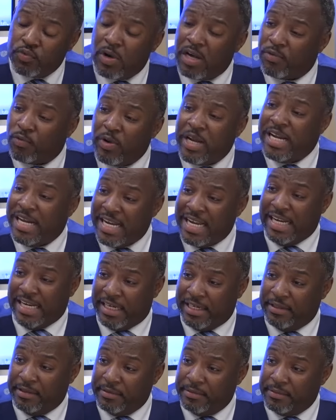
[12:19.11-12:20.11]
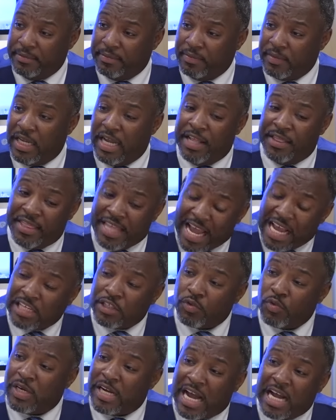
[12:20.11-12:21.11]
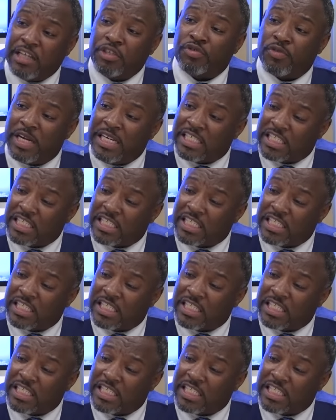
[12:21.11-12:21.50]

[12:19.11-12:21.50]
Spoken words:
what we need. And that's what Andre